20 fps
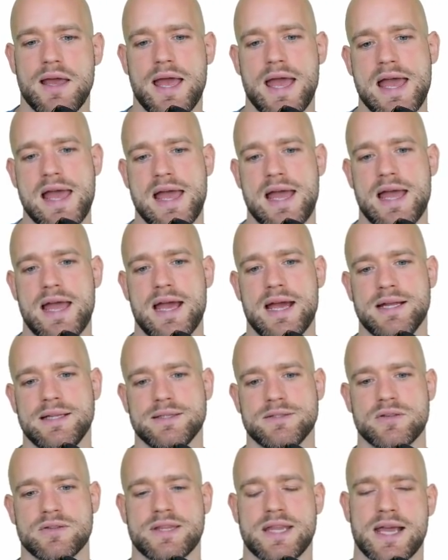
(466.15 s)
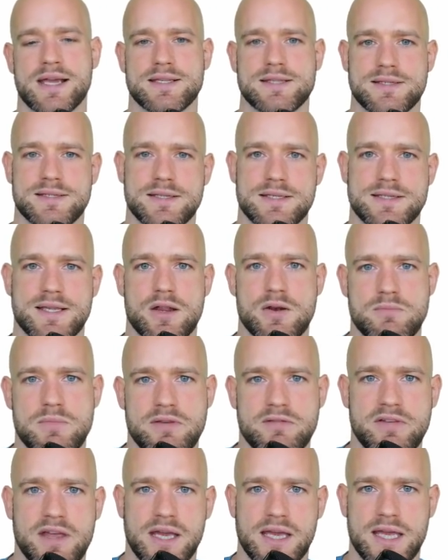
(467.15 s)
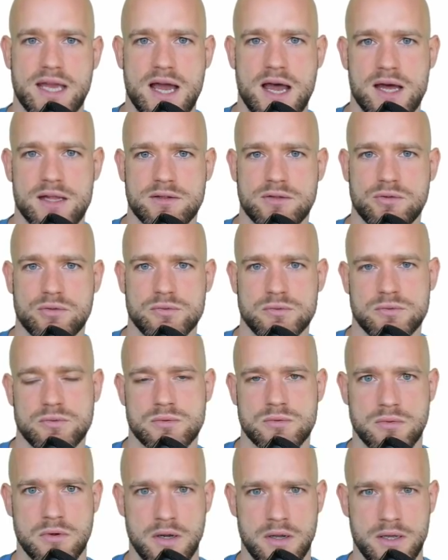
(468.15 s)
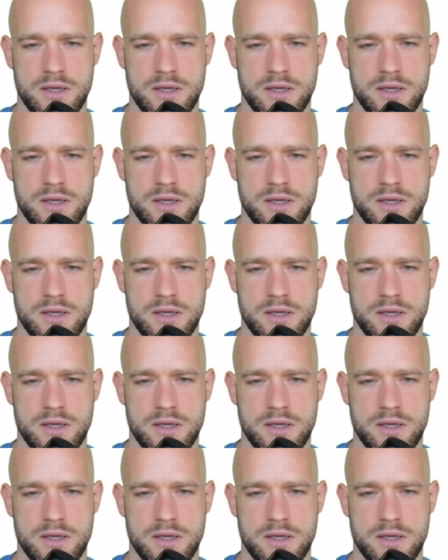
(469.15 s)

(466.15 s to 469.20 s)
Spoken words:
and the text is going to be very hard to